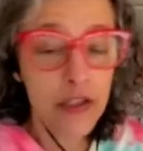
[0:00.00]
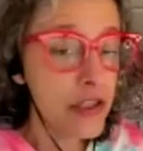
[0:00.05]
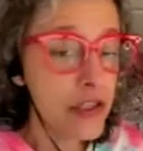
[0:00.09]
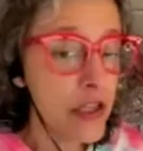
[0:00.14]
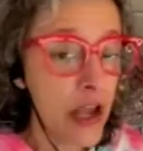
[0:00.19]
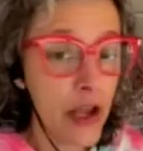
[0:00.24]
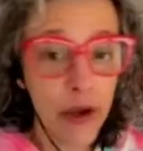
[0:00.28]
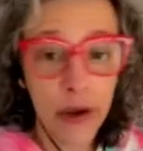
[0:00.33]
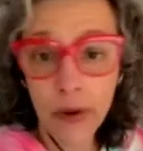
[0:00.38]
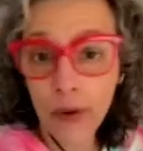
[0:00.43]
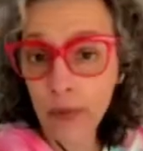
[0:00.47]

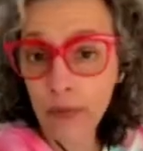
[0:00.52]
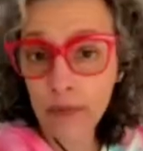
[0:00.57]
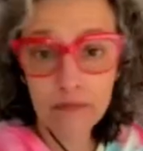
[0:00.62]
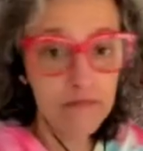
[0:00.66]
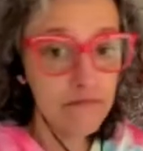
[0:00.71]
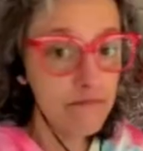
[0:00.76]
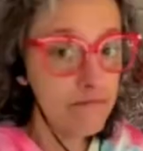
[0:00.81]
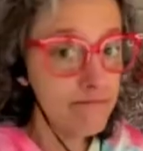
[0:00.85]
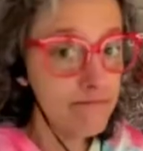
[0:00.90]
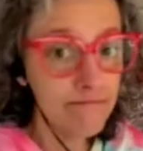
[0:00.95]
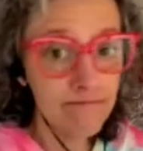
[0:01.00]
So
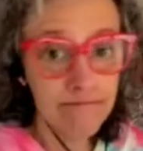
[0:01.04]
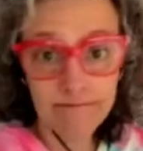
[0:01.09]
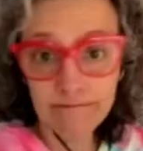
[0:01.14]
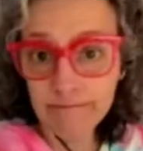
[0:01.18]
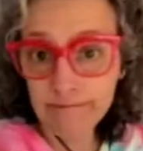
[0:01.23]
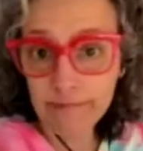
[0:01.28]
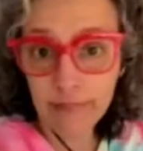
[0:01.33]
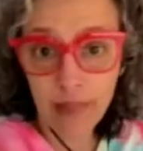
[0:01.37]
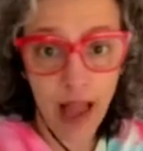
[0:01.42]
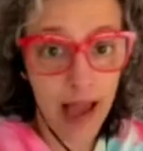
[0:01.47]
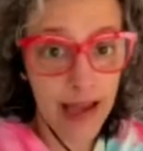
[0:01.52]

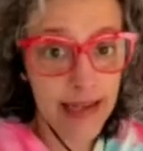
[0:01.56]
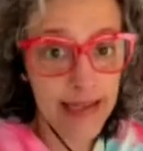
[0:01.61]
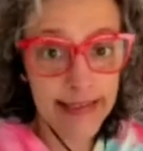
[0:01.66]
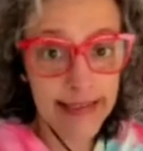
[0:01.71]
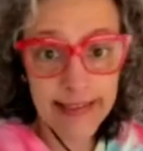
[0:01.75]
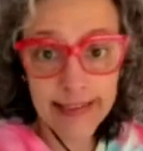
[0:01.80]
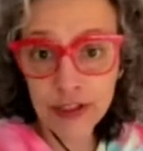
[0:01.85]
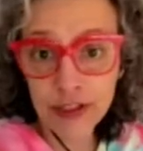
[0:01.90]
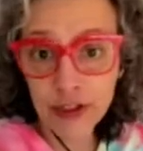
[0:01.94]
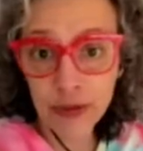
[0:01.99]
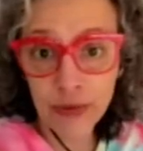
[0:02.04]
I
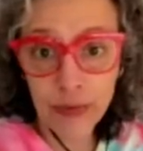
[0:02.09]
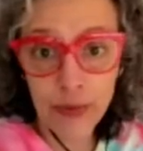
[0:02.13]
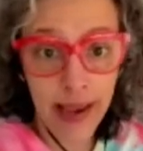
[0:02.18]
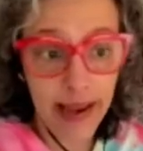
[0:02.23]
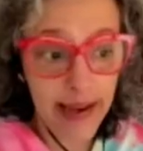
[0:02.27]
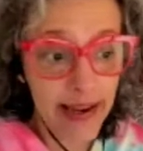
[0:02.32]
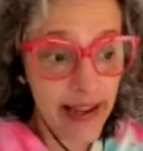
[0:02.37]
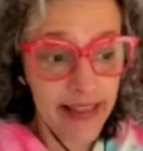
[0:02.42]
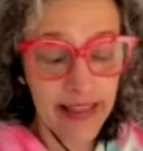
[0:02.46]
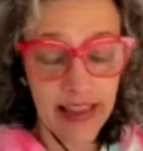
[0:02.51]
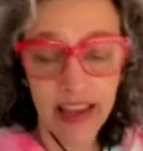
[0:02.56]
didn't do
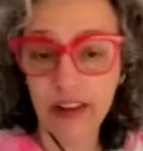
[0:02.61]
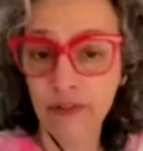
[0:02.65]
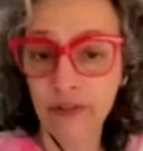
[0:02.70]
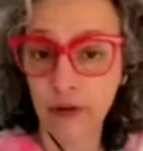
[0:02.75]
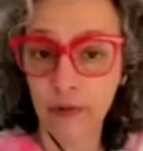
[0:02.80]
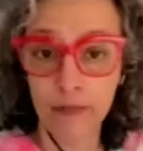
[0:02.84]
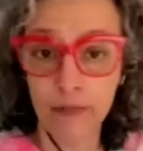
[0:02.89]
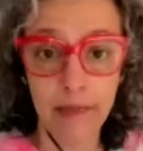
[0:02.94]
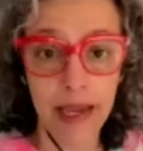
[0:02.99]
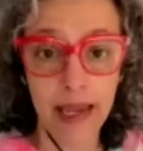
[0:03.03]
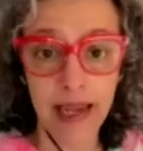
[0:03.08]
anything
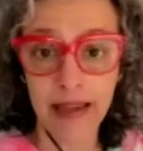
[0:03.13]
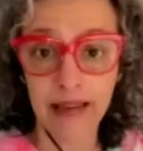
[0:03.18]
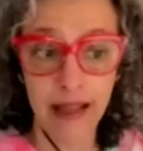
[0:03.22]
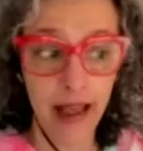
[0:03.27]
for me.